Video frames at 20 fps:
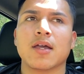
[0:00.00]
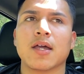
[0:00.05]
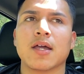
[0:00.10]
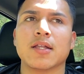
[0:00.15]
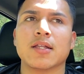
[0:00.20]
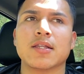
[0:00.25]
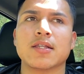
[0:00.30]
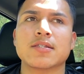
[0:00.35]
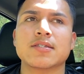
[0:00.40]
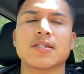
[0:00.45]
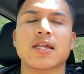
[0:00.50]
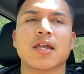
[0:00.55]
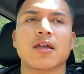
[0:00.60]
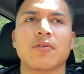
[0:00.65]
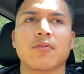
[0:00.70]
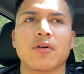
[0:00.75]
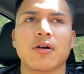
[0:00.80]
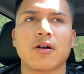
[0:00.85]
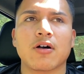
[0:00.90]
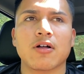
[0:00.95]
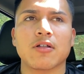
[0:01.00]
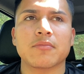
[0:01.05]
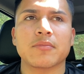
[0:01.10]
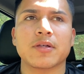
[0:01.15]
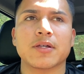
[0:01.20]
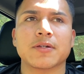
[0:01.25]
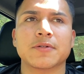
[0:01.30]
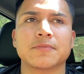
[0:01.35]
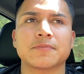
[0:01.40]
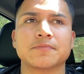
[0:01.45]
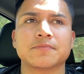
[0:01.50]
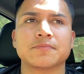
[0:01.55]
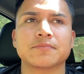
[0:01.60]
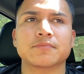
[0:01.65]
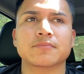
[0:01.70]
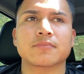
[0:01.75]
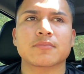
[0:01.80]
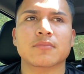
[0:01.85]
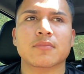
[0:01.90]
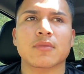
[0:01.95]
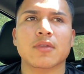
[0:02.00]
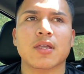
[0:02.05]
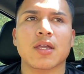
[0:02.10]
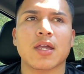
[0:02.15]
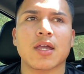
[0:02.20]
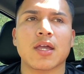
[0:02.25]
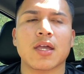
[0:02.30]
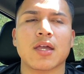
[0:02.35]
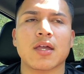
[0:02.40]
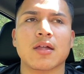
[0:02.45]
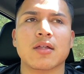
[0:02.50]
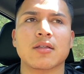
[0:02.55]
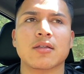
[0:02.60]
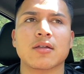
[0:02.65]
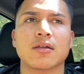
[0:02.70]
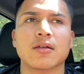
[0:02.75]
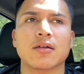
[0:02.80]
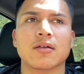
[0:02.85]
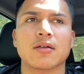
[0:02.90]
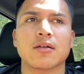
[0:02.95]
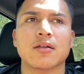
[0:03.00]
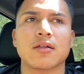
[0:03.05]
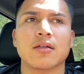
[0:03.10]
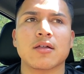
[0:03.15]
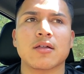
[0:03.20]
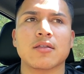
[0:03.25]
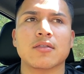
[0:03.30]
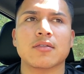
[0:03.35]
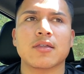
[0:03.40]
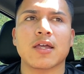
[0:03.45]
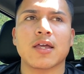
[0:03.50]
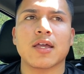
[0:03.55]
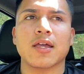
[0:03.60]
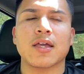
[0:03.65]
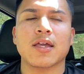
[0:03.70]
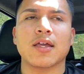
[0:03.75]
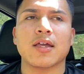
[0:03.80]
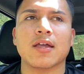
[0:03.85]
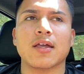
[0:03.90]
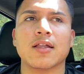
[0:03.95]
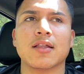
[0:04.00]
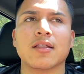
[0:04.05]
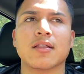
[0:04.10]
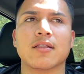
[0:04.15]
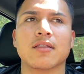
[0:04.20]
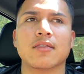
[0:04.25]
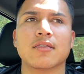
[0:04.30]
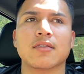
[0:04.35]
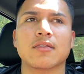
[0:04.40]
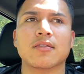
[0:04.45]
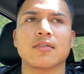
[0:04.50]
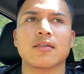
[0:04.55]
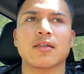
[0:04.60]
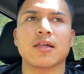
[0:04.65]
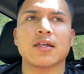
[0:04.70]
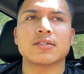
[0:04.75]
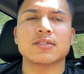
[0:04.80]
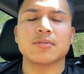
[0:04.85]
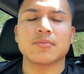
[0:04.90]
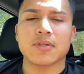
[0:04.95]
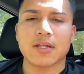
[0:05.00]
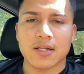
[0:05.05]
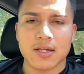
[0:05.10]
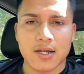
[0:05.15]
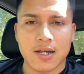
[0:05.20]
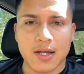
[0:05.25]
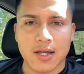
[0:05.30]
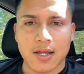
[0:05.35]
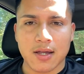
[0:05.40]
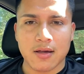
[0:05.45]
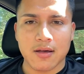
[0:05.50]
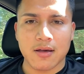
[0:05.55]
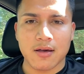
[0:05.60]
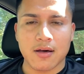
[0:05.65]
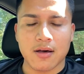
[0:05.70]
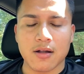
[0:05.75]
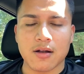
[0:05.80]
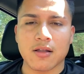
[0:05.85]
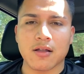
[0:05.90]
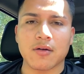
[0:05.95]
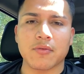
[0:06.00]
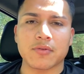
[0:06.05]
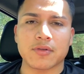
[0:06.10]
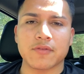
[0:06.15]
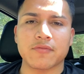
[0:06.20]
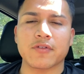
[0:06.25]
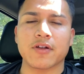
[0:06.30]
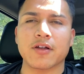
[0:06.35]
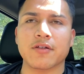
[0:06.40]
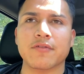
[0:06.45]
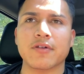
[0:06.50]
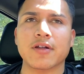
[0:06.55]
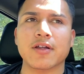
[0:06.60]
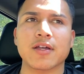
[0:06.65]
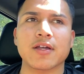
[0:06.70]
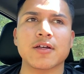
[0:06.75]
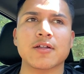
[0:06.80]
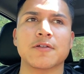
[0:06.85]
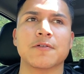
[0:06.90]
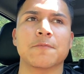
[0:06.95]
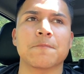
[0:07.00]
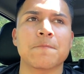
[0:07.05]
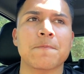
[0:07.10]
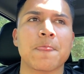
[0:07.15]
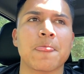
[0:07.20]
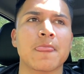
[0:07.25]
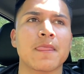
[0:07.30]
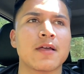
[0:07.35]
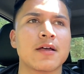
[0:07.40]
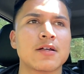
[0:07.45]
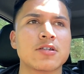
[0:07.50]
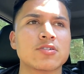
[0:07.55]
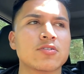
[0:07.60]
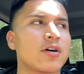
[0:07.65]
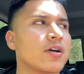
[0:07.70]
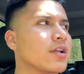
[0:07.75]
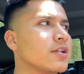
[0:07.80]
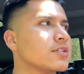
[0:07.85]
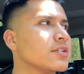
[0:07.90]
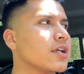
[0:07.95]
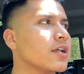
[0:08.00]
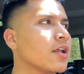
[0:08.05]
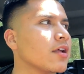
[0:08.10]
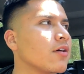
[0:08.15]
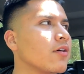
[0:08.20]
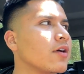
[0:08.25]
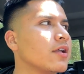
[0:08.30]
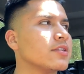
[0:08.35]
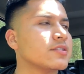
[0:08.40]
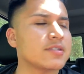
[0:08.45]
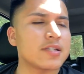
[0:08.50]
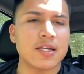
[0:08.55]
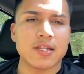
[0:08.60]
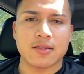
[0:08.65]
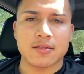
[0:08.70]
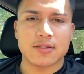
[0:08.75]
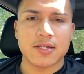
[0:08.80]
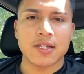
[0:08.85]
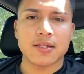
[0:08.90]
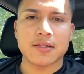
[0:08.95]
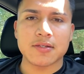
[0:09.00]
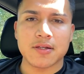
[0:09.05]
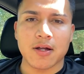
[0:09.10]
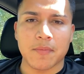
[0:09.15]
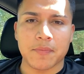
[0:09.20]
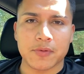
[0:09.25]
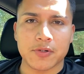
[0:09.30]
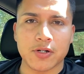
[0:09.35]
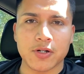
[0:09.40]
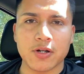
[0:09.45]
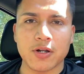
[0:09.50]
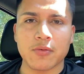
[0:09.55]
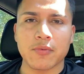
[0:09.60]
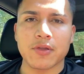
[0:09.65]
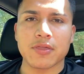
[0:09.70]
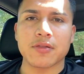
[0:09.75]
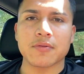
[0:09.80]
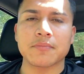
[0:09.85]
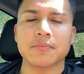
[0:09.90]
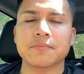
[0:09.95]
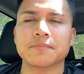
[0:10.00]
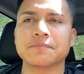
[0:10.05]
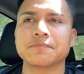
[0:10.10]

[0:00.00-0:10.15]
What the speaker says: And then the second one called me, and they seemed like I got along with them very, very good. So I decided to go ahead and take the opportunity with them